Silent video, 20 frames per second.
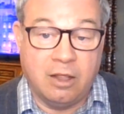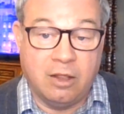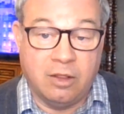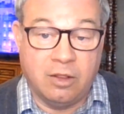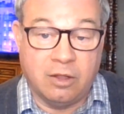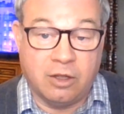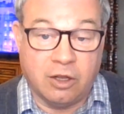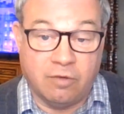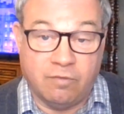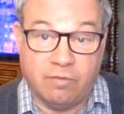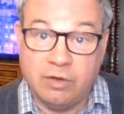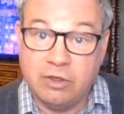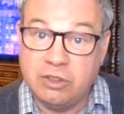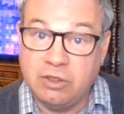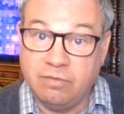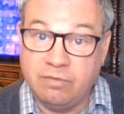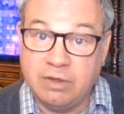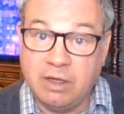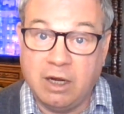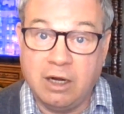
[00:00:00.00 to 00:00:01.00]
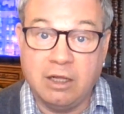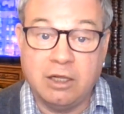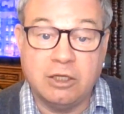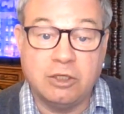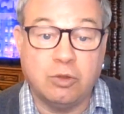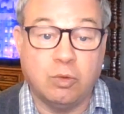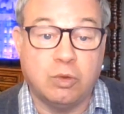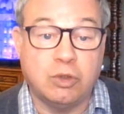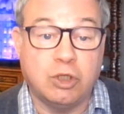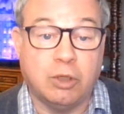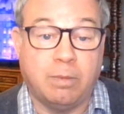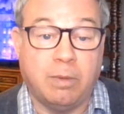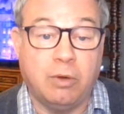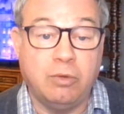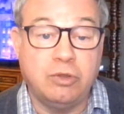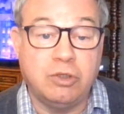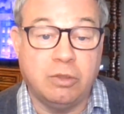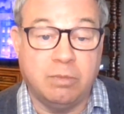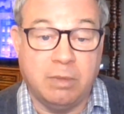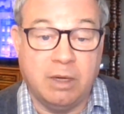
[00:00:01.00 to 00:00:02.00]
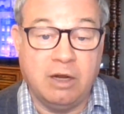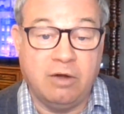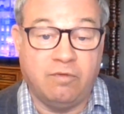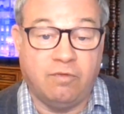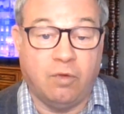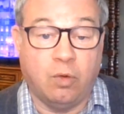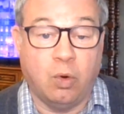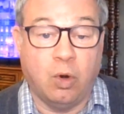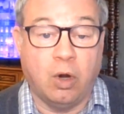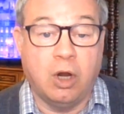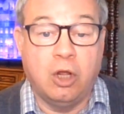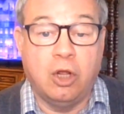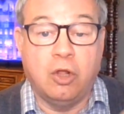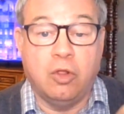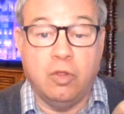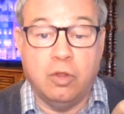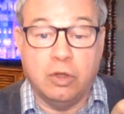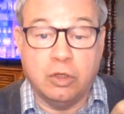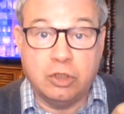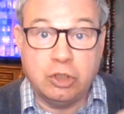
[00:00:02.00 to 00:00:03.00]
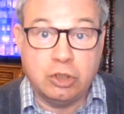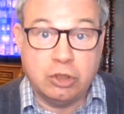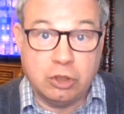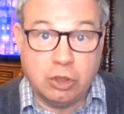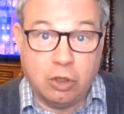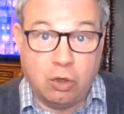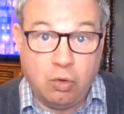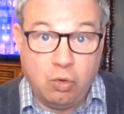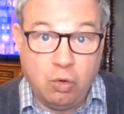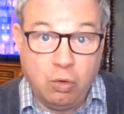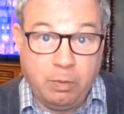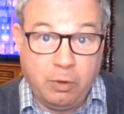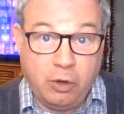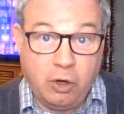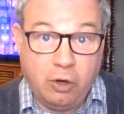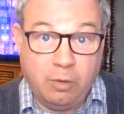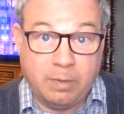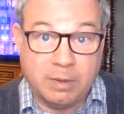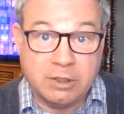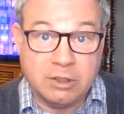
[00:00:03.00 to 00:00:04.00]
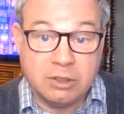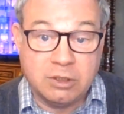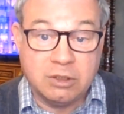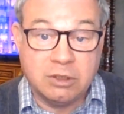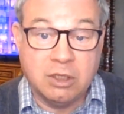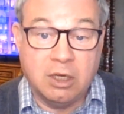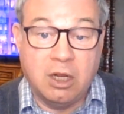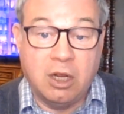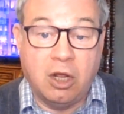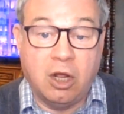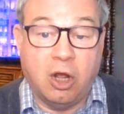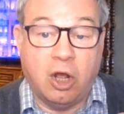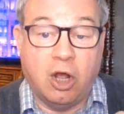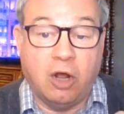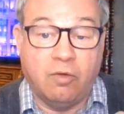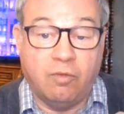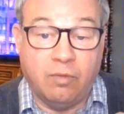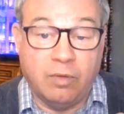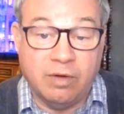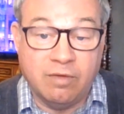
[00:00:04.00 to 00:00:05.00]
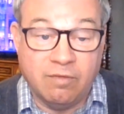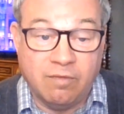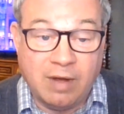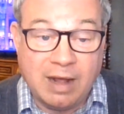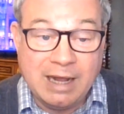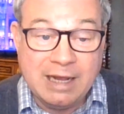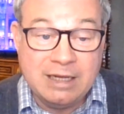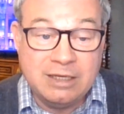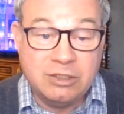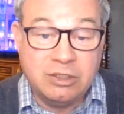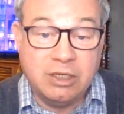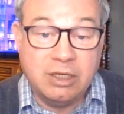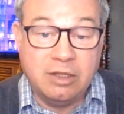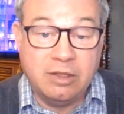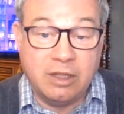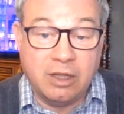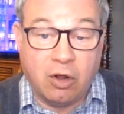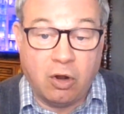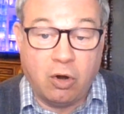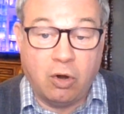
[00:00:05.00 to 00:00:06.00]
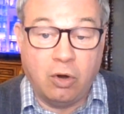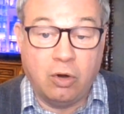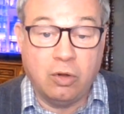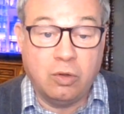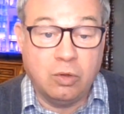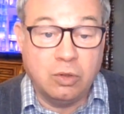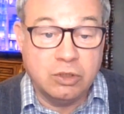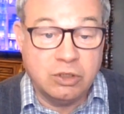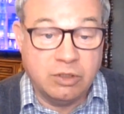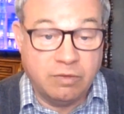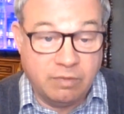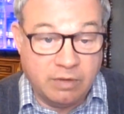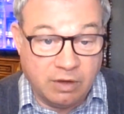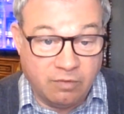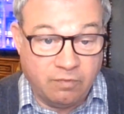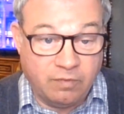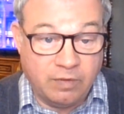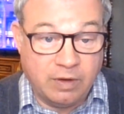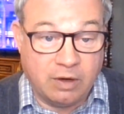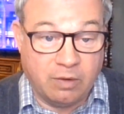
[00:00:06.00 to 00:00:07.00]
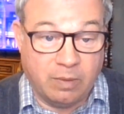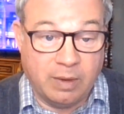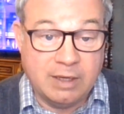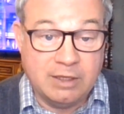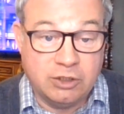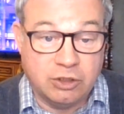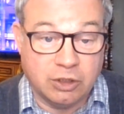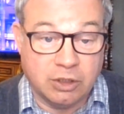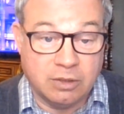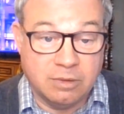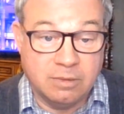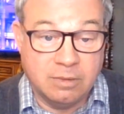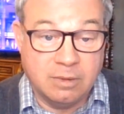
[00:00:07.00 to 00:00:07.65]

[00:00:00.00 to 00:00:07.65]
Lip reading: The Convention of Delegates was supposed to meet for the sole purpose of revising the Articles of Confederation